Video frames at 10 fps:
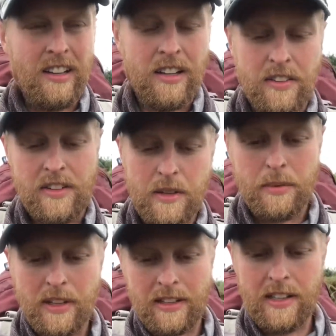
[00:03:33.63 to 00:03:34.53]
I'm keeping
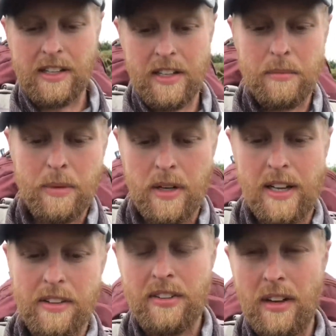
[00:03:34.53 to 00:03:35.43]
it clean, putting
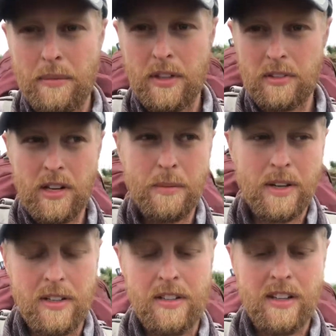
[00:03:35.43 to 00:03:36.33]
antiseptic cream
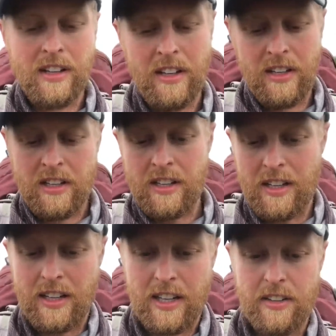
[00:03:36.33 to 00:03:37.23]
on
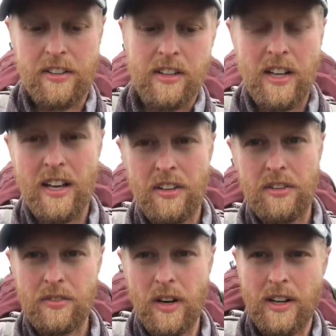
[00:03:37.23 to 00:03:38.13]
and yeah it's
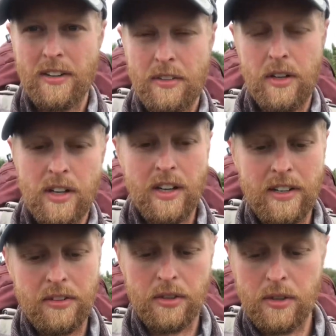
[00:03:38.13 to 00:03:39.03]
fine, it's not
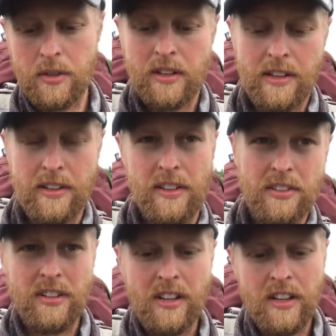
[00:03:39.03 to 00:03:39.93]
hurting at all and it's,